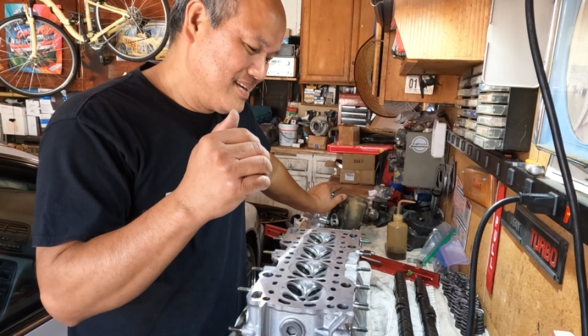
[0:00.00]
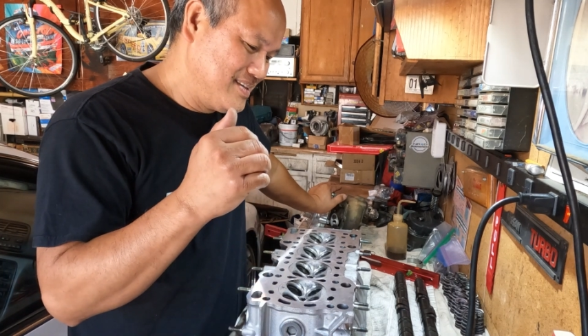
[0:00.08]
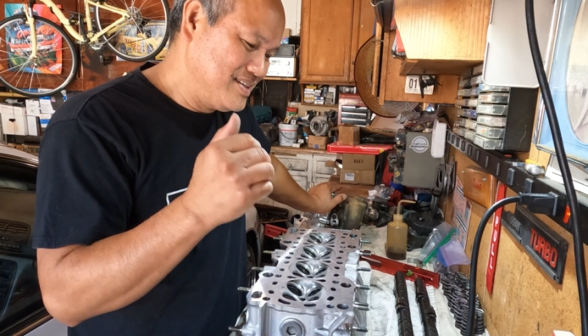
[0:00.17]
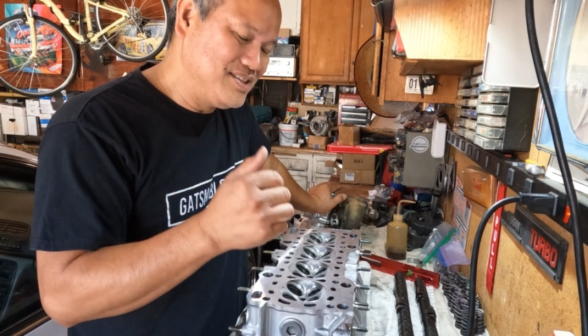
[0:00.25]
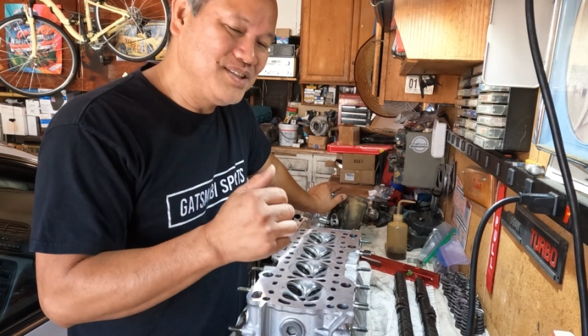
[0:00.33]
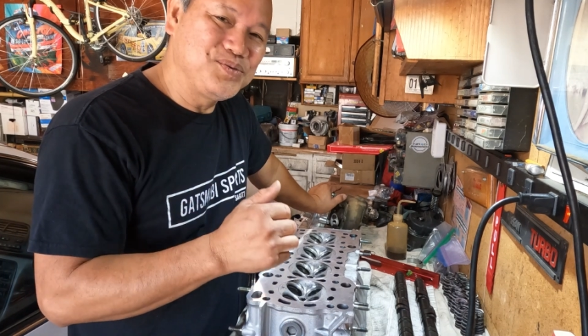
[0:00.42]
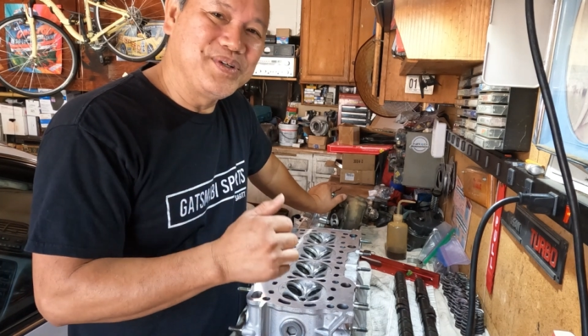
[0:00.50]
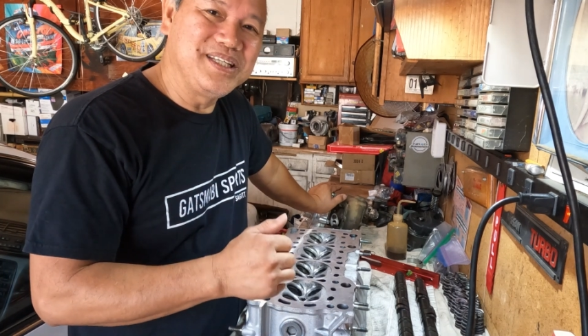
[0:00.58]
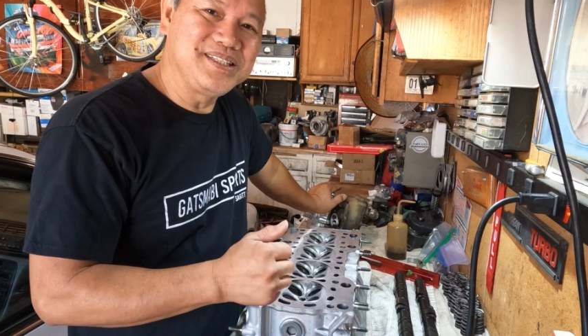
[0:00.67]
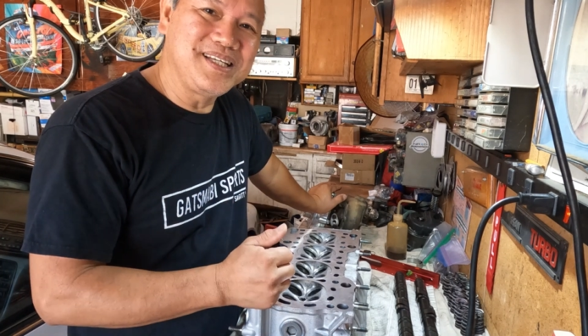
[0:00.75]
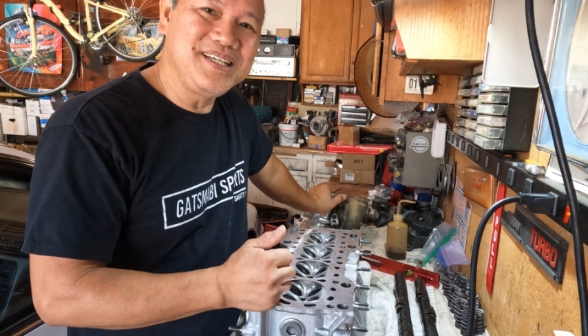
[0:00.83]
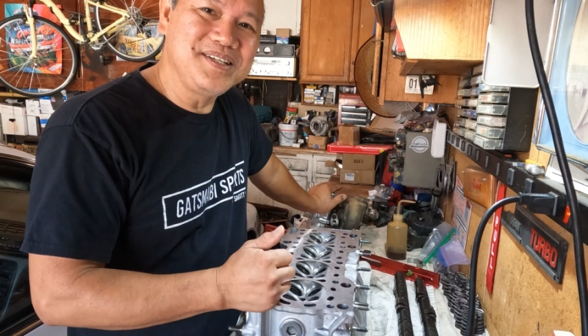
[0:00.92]

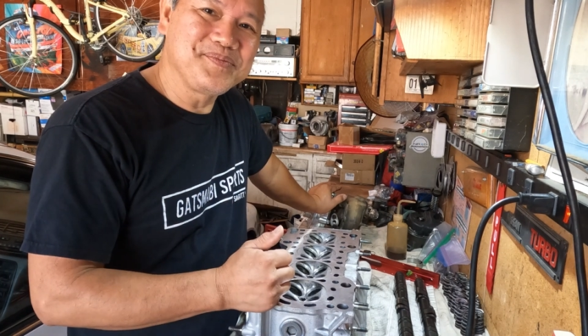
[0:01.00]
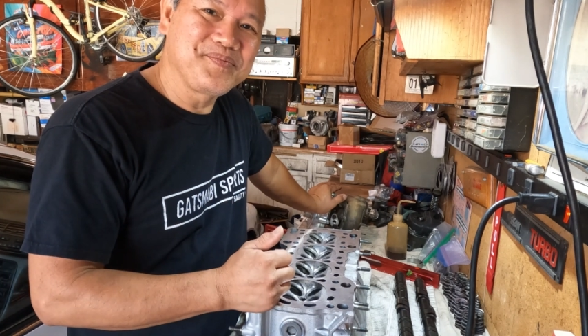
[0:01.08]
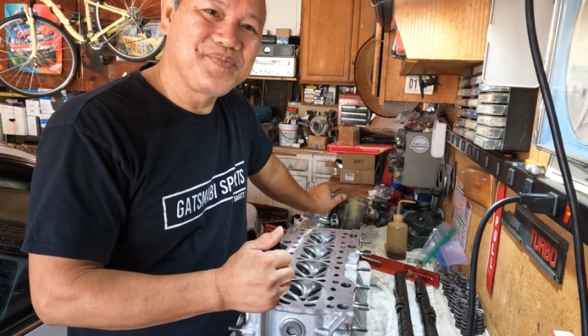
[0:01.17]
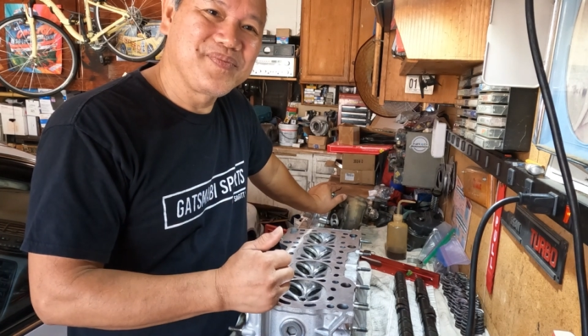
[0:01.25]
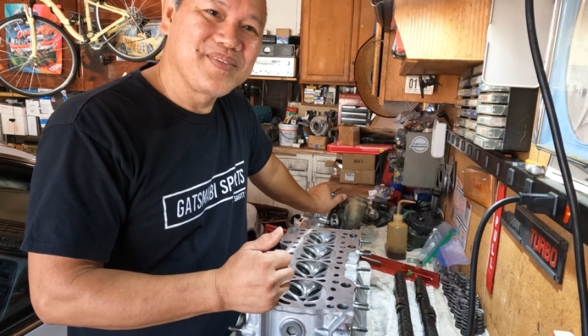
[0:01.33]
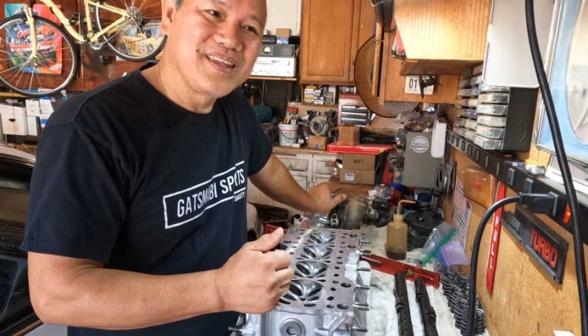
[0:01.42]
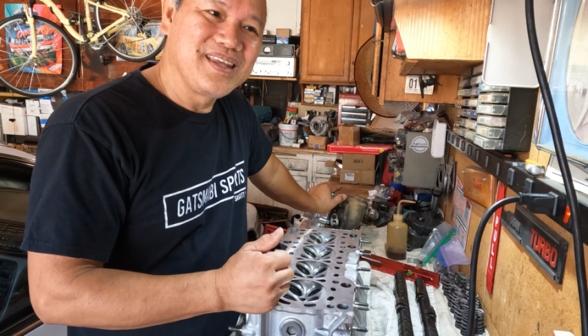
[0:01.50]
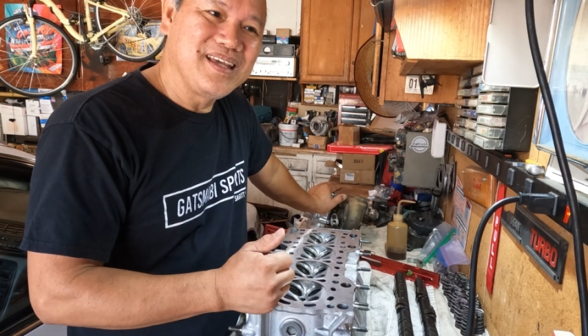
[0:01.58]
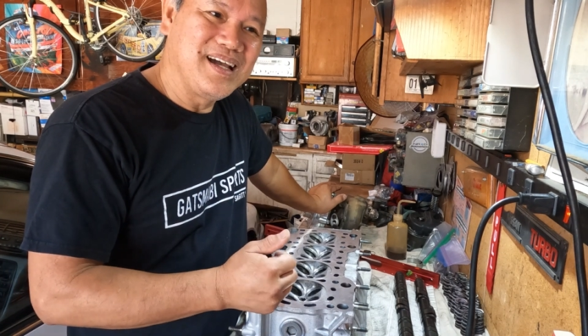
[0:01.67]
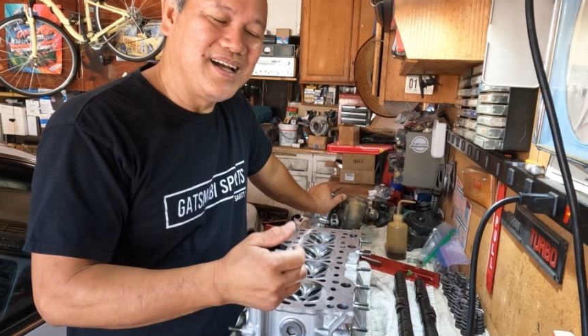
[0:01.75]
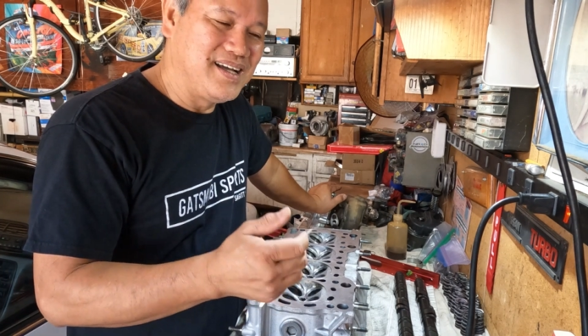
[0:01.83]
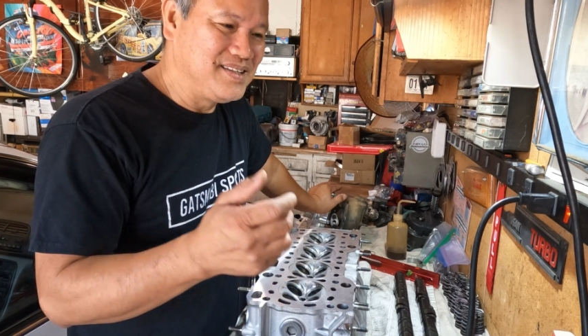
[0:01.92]
G23.
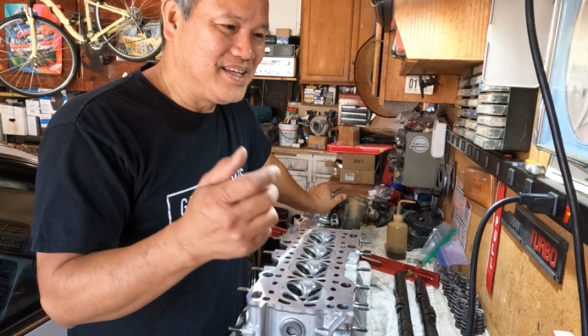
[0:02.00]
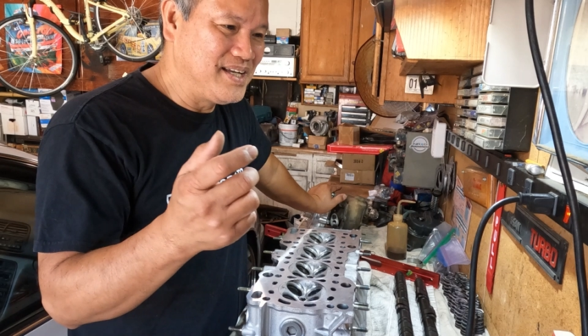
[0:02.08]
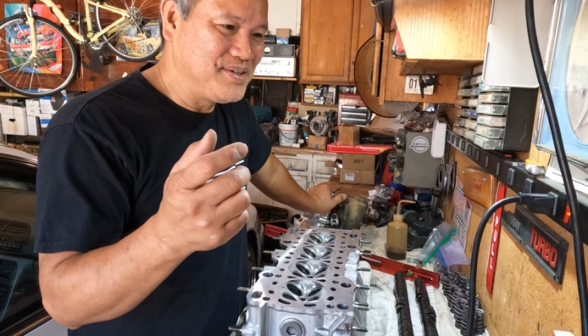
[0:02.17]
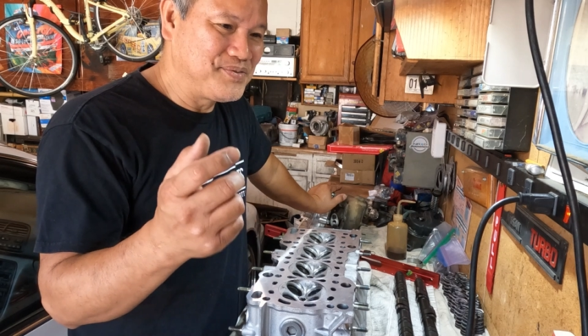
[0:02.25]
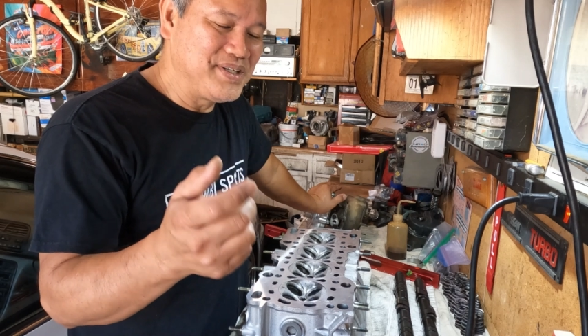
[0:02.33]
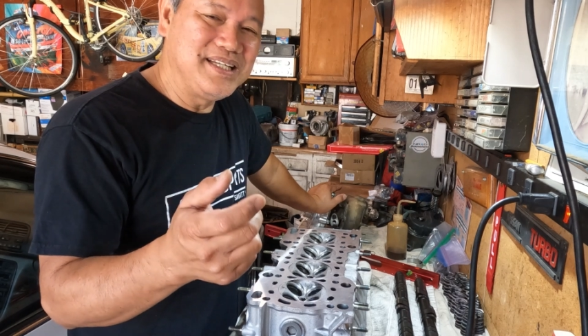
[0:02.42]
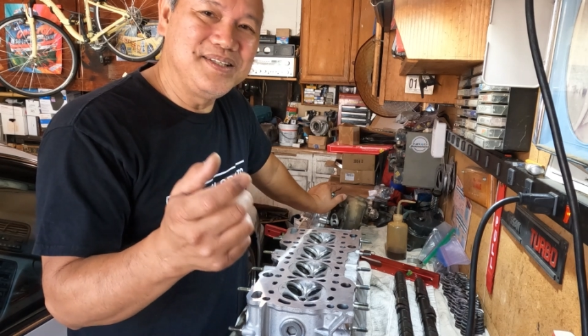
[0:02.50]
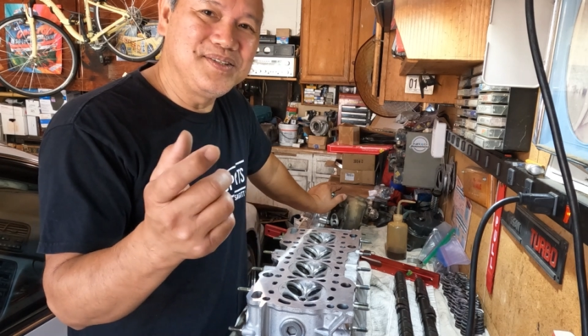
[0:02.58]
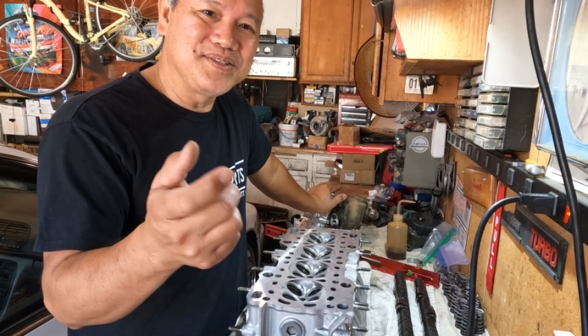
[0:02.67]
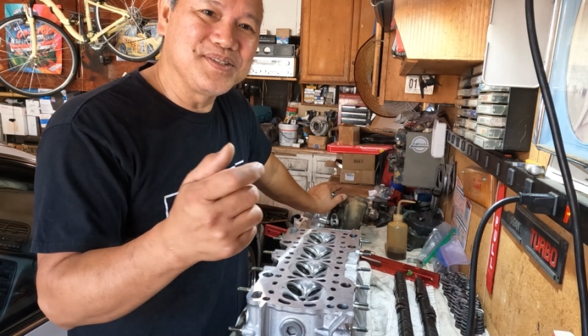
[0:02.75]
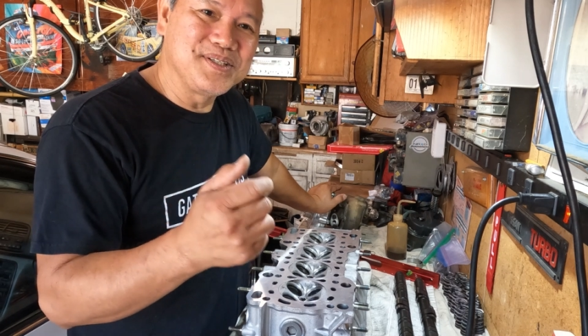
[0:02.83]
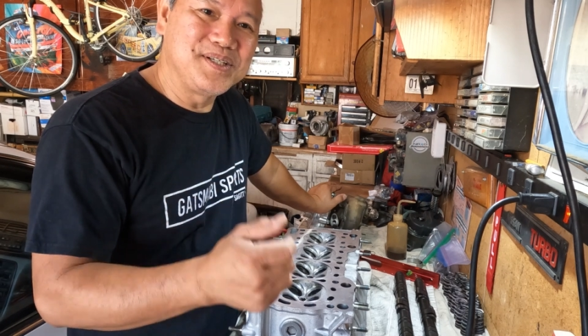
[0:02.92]
They really
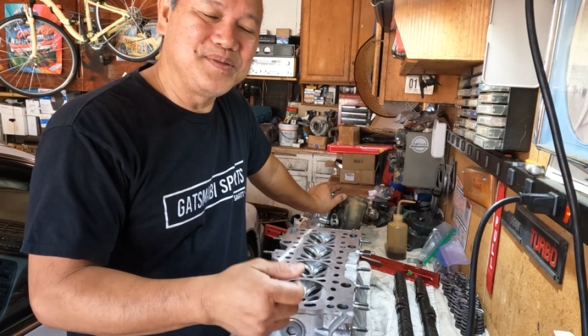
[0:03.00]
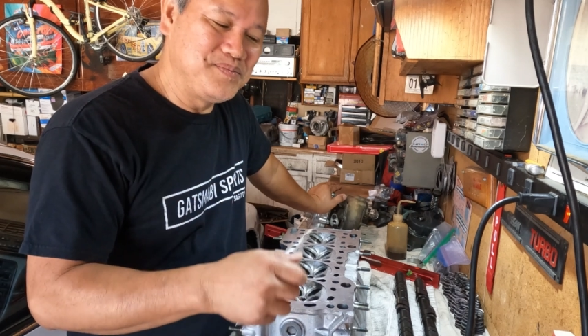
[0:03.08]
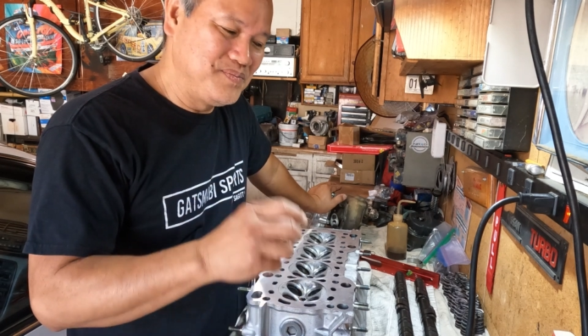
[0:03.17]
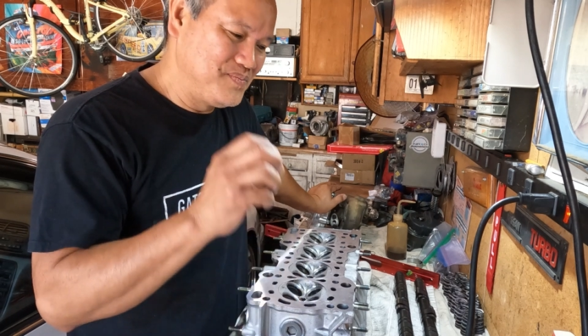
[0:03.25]
deserve.